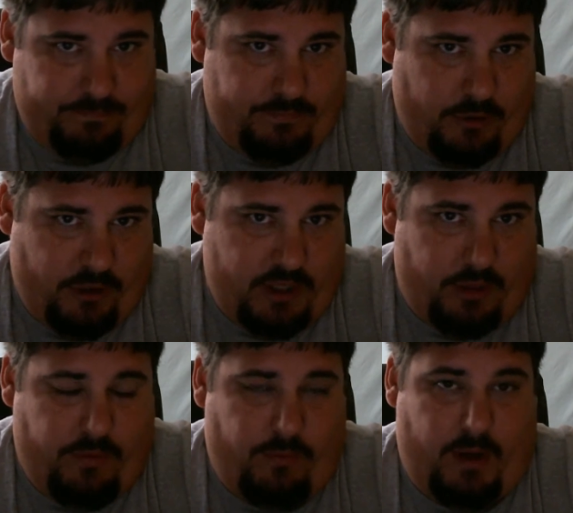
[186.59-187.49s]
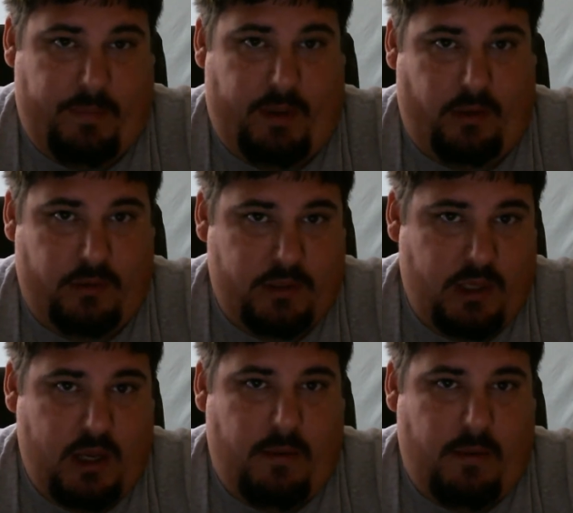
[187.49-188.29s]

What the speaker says: pushing 3 bills.